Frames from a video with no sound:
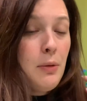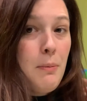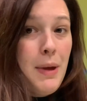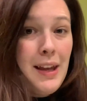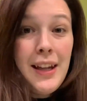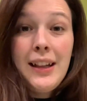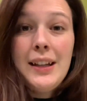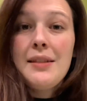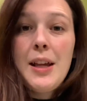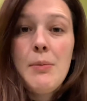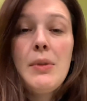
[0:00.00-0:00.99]
making the
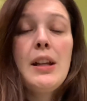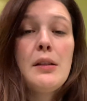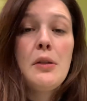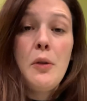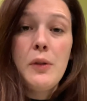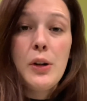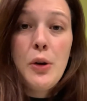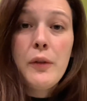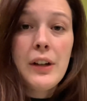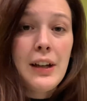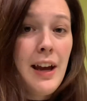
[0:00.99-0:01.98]
same things over and
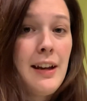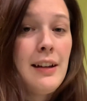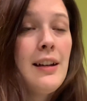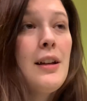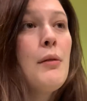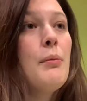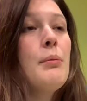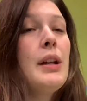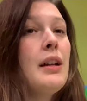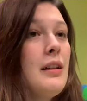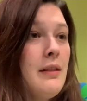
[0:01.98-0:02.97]
over again
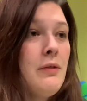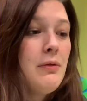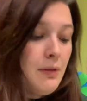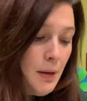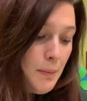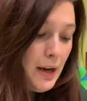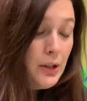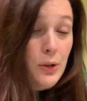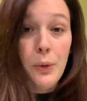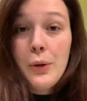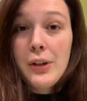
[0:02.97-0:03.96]
because of the made to
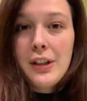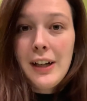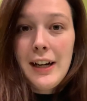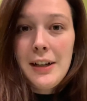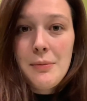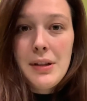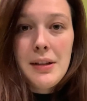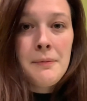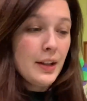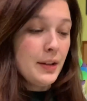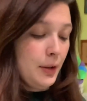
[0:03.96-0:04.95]
order items.
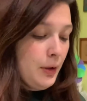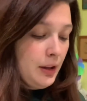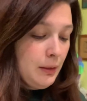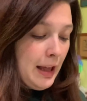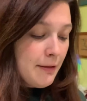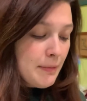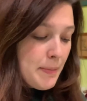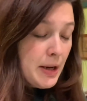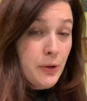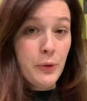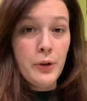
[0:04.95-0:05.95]
So a lot of my made
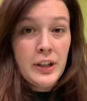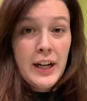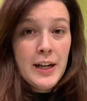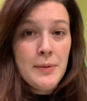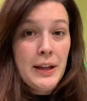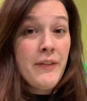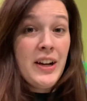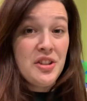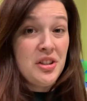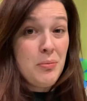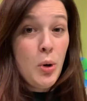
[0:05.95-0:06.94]
to order items I've
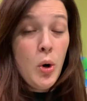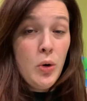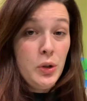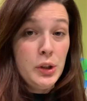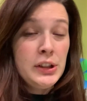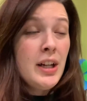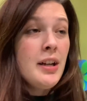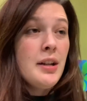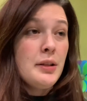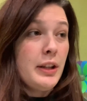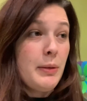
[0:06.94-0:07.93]
actually pulled.
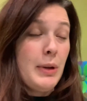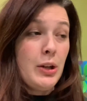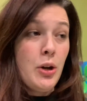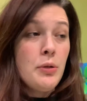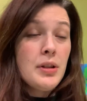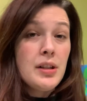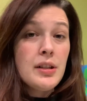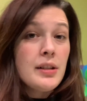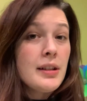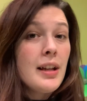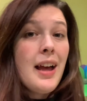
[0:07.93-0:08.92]
So like my
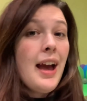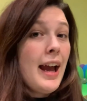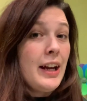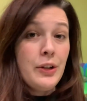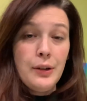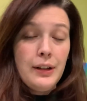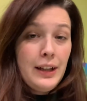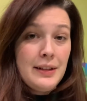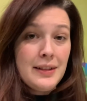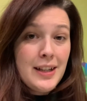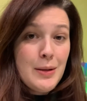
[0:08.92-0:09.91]
coasters, I don't
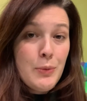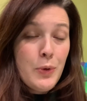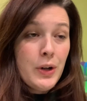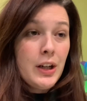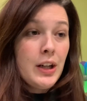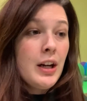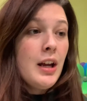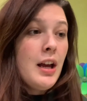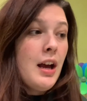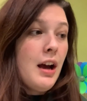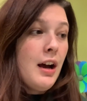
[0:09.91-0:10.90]
list anymore.
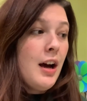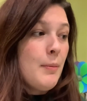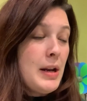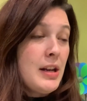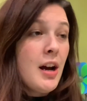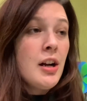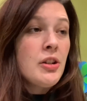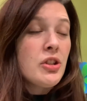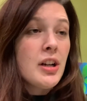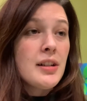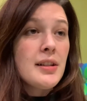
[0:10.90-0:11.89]
My Tong
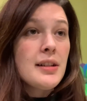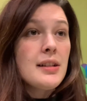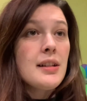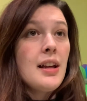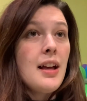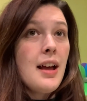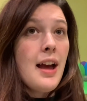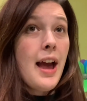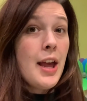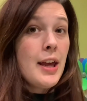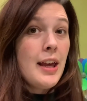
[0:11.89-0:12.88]
jars,
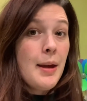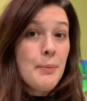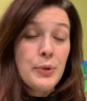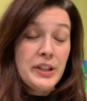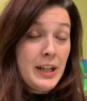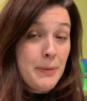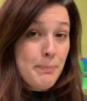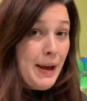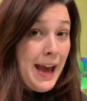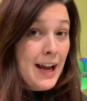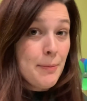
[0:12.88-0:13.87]
I am bringing
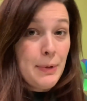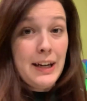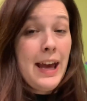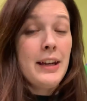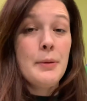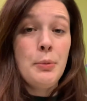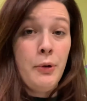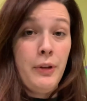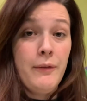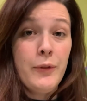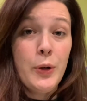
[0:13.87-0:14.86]
back, but I had to pull
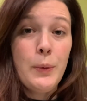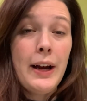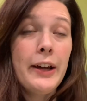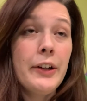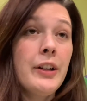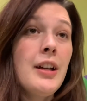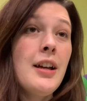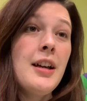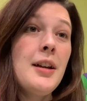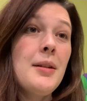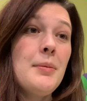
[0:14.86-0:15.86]
them for a while
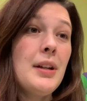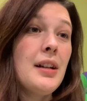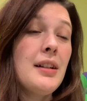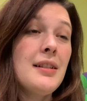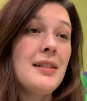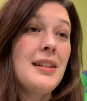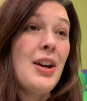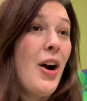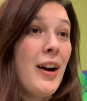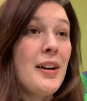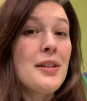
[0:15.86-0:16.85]
because they
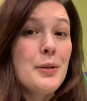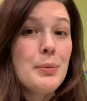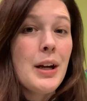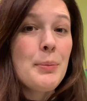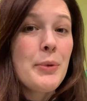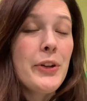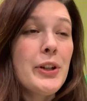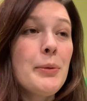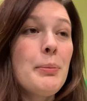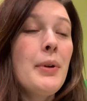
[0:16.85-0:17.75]
are so popular,